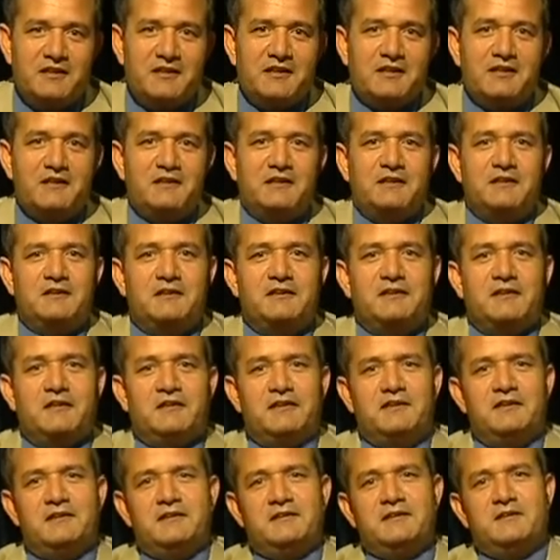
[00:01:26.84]

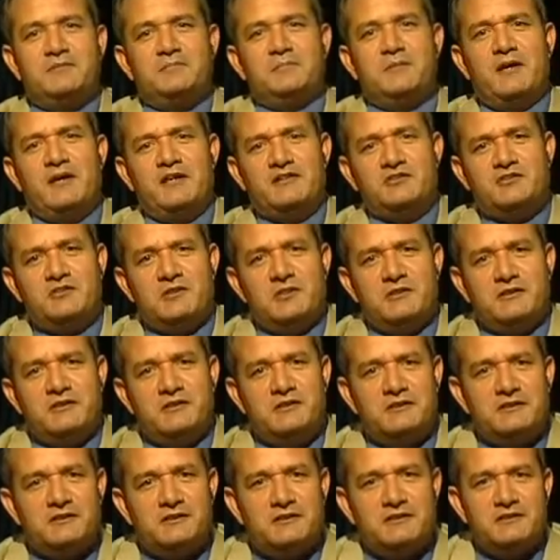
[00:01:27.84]

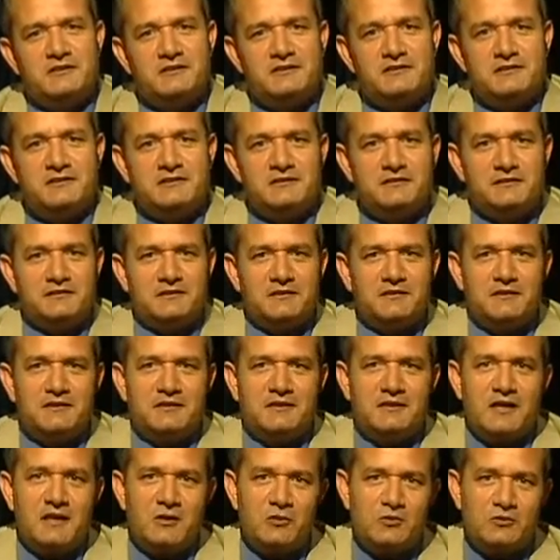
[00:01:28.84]
Actually, in
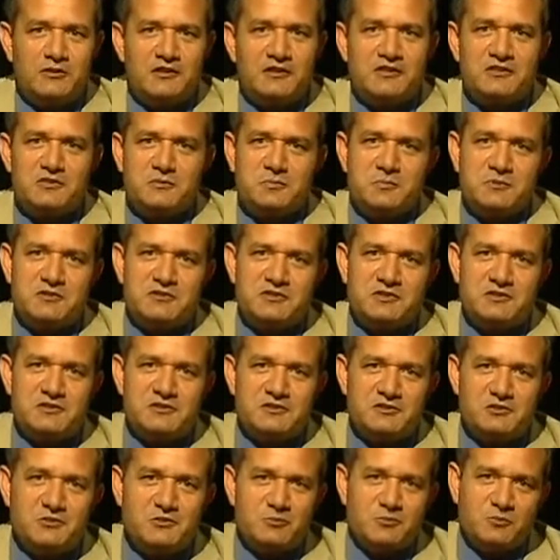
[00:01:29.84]
our
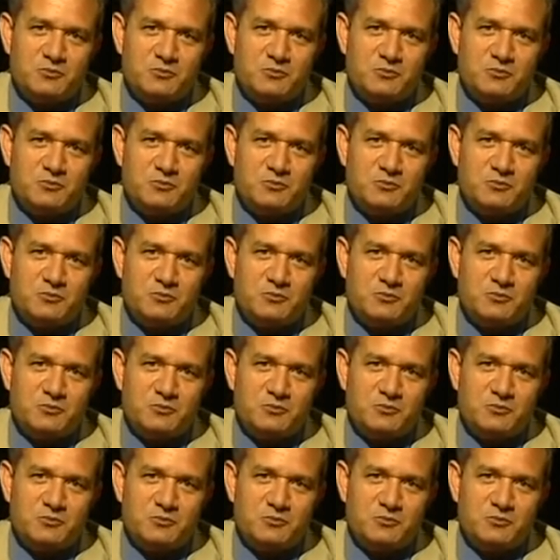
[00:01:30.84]
exhibitions,